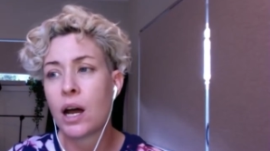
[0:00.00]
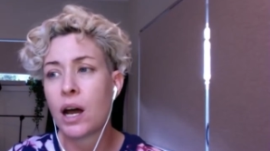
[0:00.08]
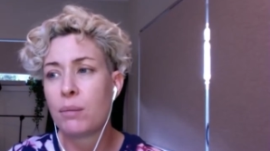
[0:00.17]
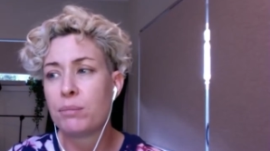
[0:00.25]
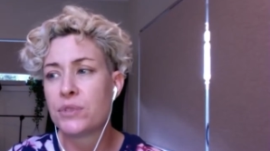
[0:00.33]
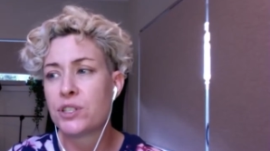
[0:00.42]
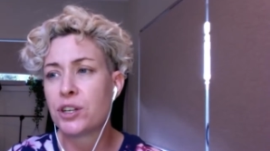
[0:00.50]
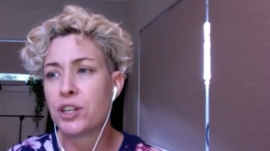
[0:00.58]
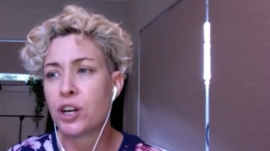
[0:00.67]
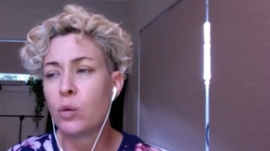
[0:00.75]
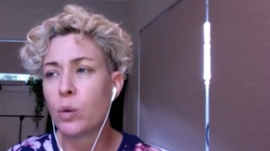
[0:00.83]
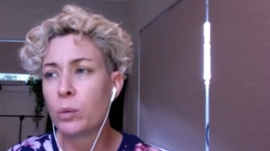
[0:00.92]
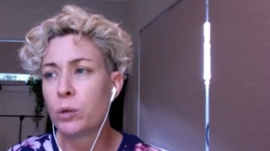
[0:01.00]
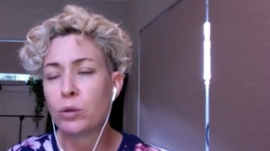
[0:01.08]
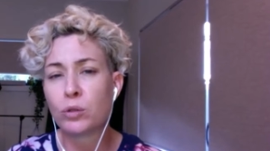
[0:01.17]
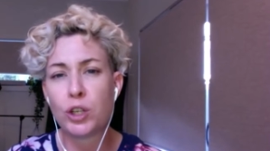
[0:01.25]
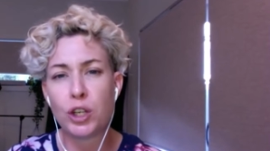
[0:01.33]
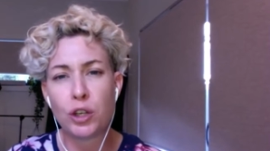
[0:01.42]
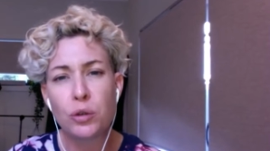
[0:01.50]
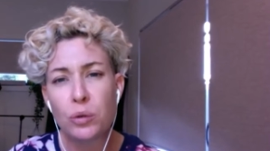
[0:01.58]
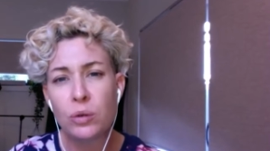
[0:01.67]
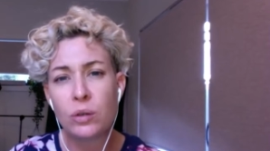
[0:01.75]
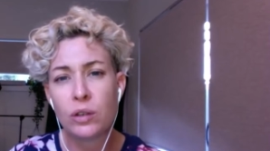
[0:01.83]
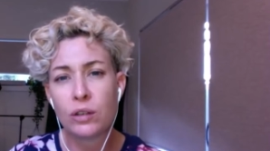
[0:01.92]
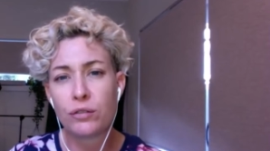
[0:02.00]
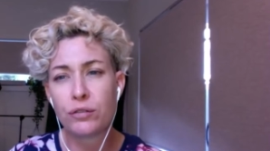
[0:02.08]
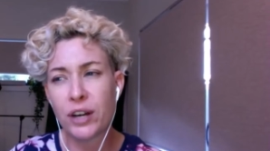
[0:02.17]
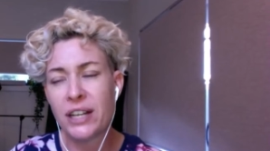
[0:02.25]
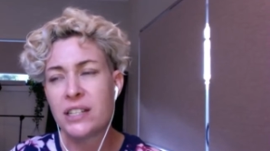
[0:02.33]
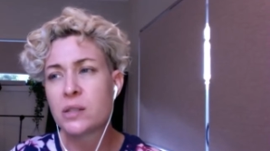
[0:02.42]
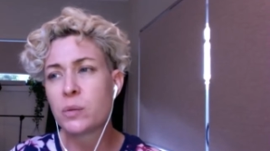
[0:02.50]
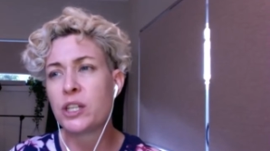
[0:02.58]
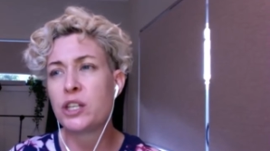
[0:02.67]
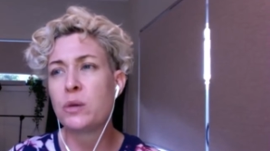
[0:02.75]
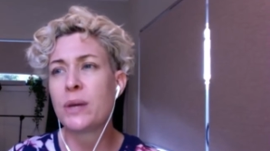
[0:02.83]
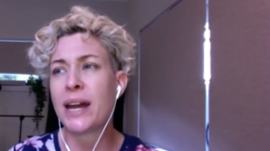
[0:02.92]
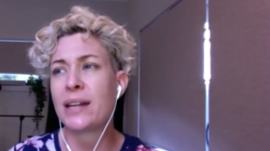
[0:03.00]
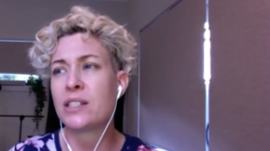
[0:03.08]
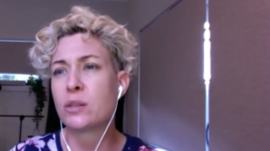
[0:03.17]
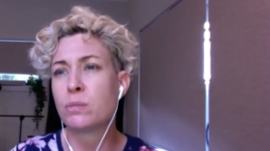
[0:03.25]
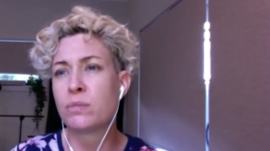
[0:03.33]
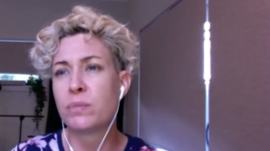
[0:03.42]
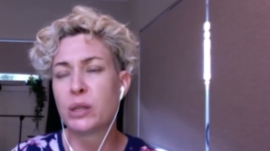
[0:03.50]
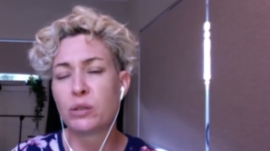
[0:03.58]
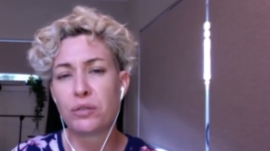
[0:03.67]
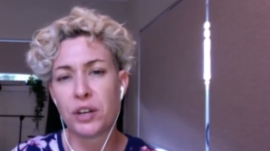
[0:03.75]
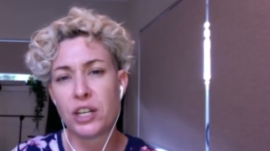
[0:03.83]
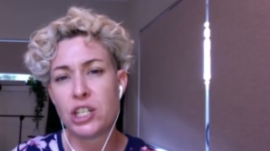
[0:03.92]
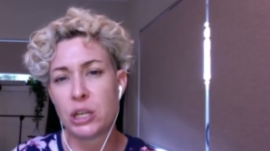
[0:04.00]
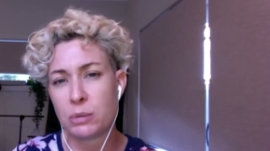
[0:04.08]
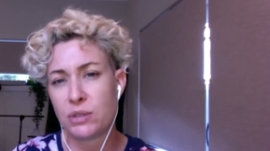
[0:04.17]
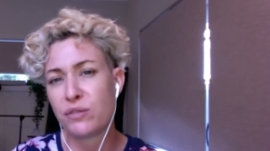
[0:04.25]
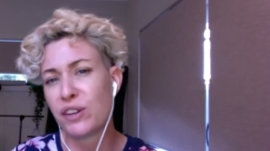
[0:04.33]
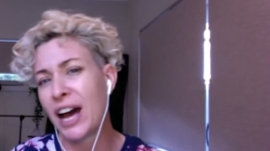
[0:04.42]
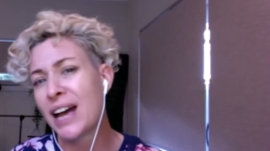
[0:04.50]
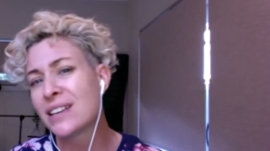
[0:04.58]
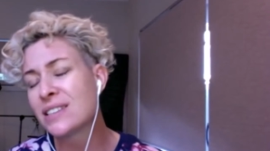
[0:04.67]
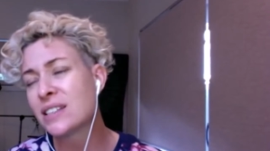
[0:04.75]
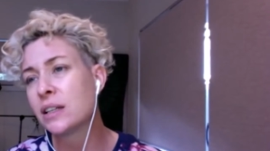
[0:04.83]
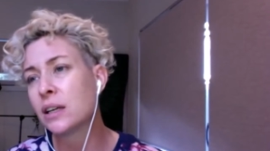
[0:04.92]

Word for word: Um, so, you know, we were all new friends. We knew we had to build friendships fast.